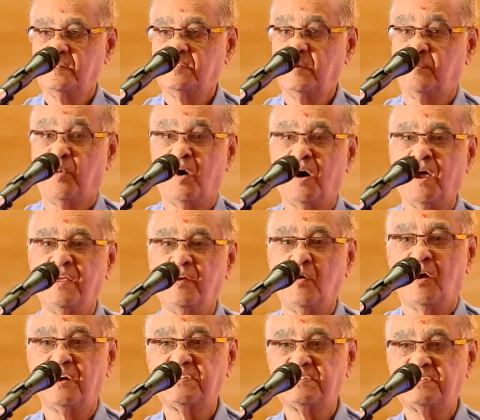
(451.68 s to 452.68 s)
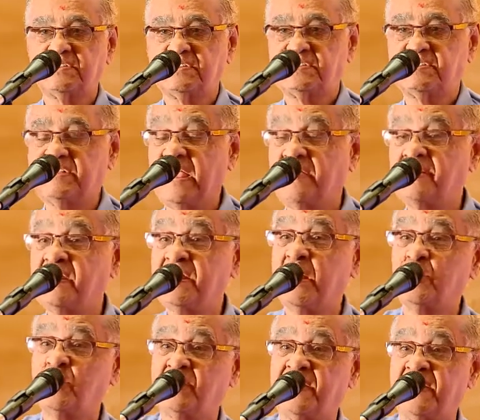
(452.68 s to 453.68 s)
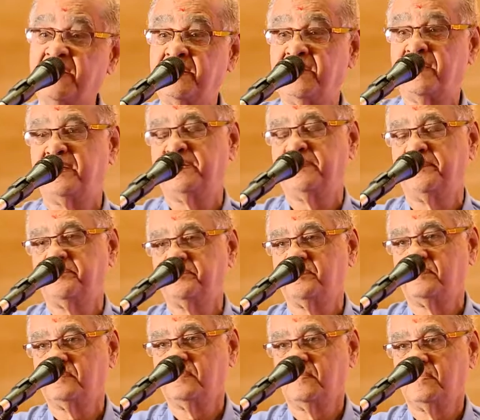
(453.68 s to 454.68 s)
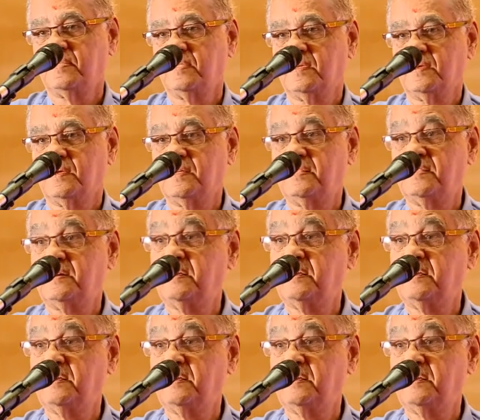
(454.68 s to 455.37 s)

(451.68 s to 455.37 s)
The boy got 7 out of 100 in the